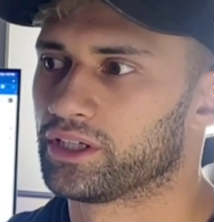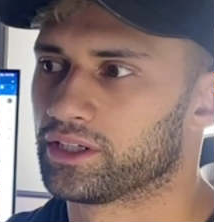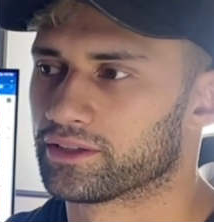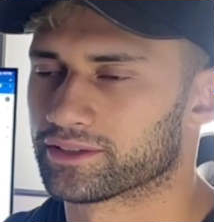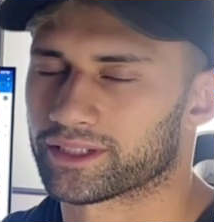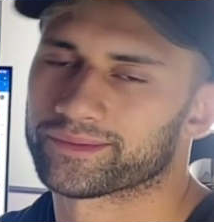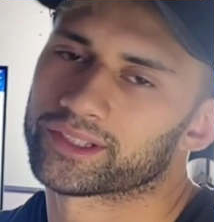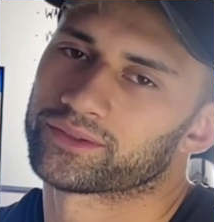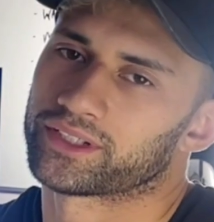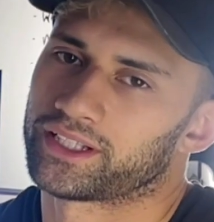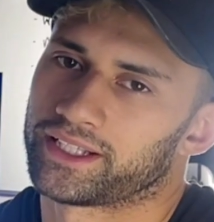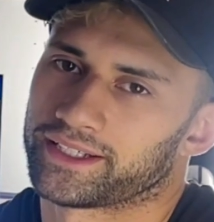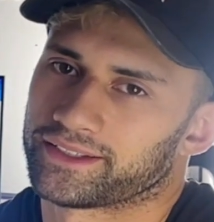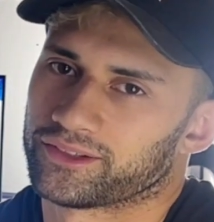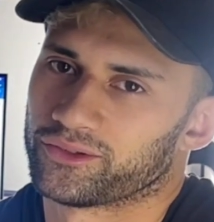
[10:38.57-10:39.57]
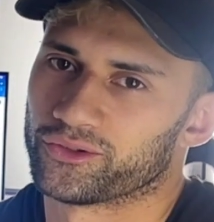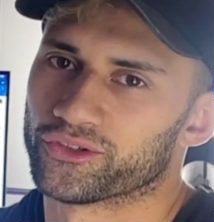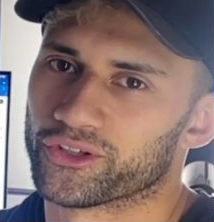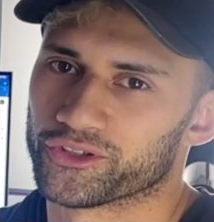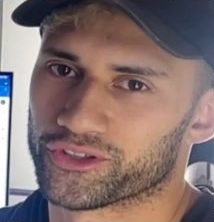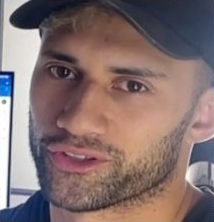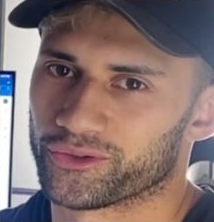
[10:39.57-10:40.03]
sometimes I like to do
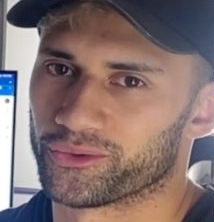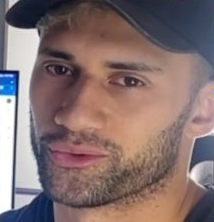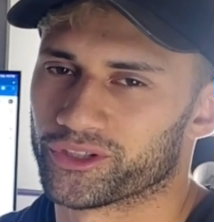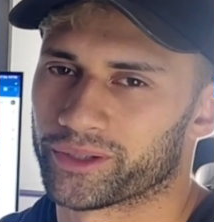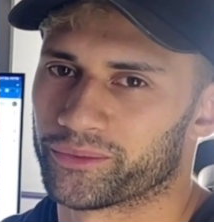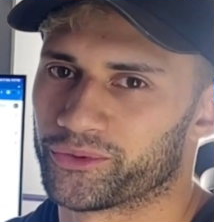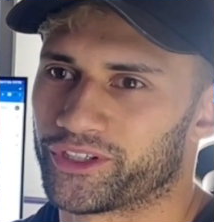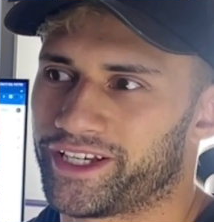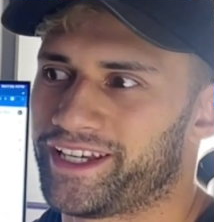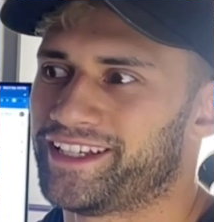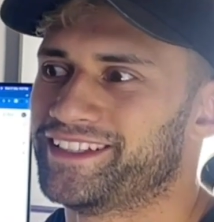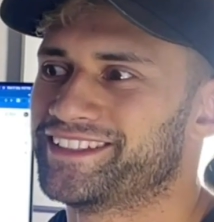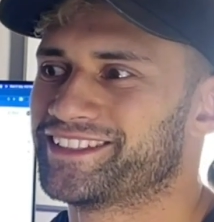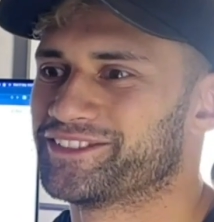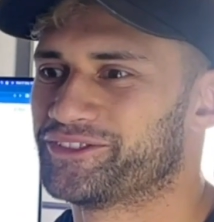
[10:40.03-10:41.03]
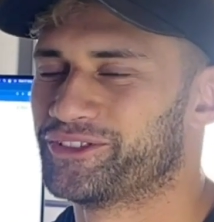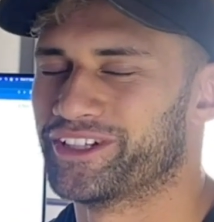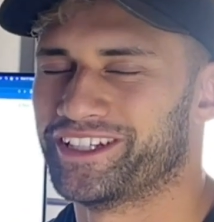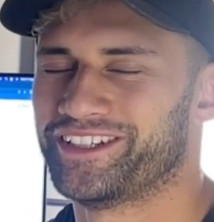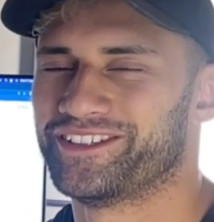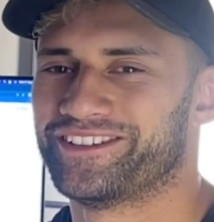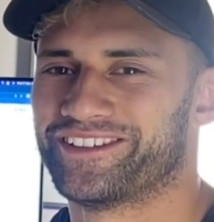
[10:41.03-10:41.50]
those little double days where
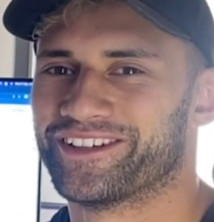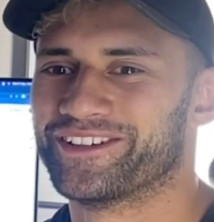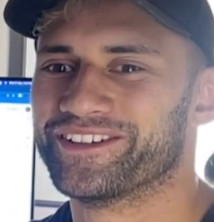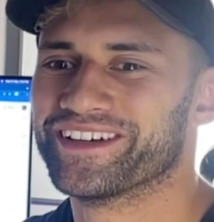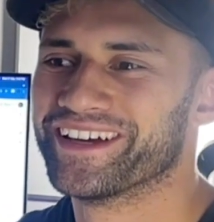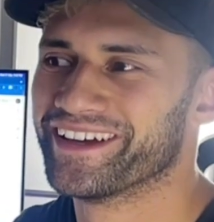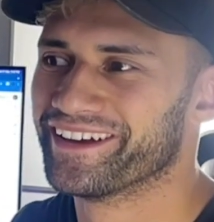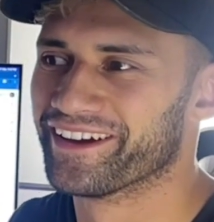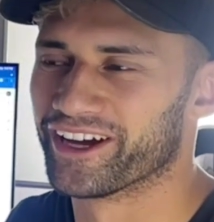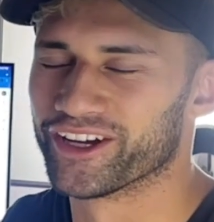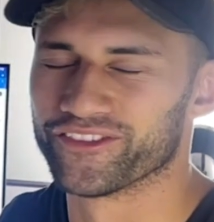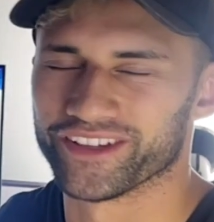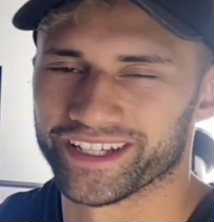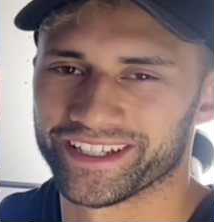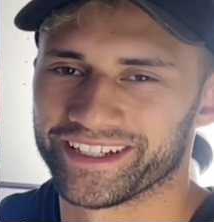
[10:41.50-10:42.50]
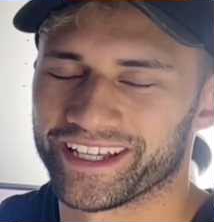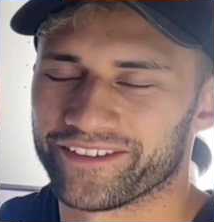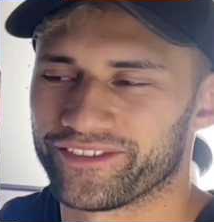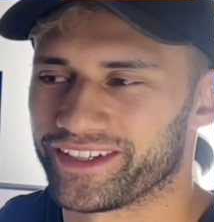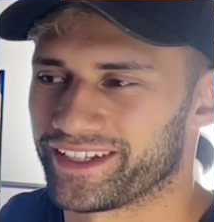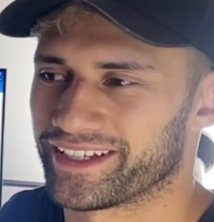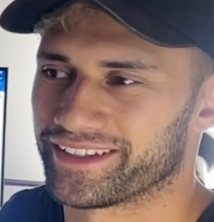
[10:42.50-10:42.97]
you do overhead
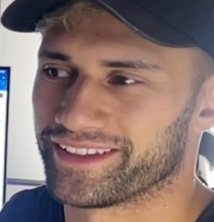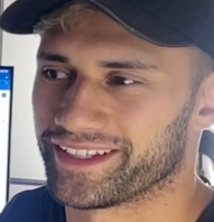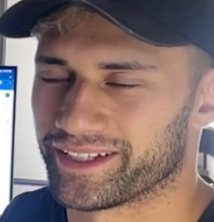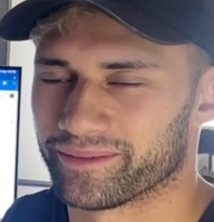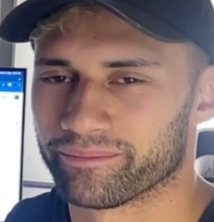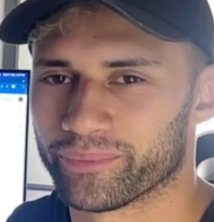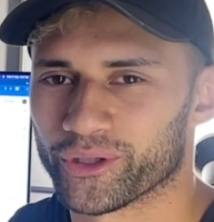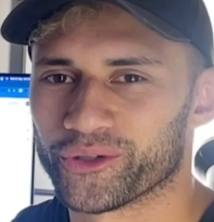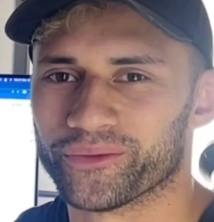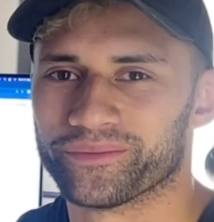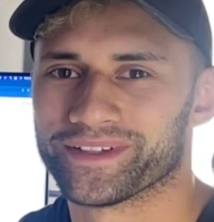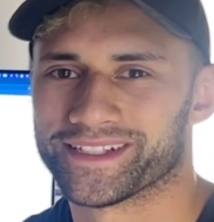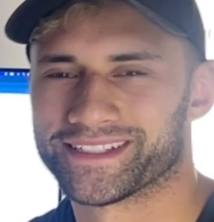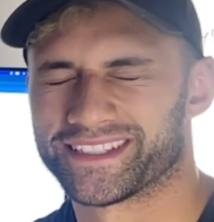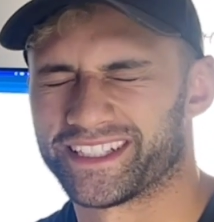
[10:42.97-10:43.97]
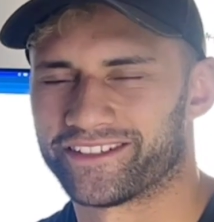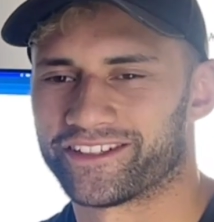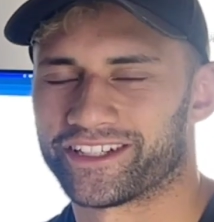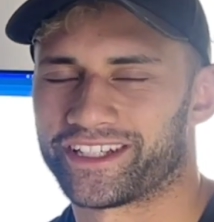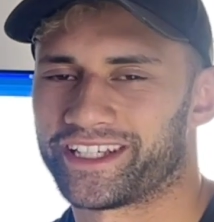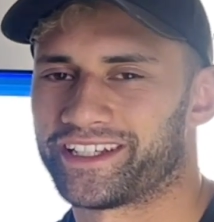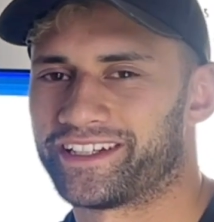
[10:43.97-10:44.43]
heavy and then boom, it's there
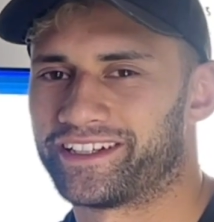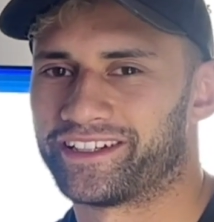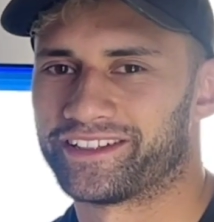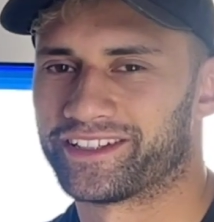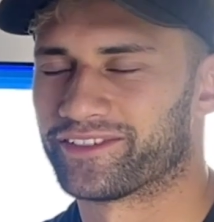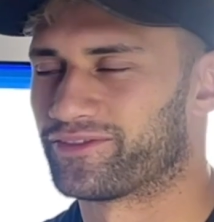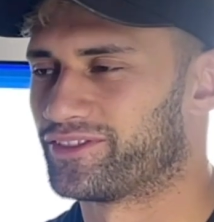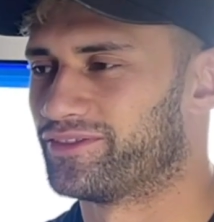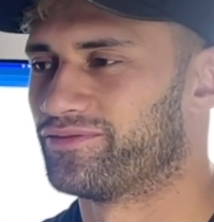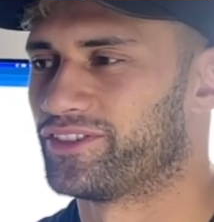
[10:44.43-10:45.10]
again in a different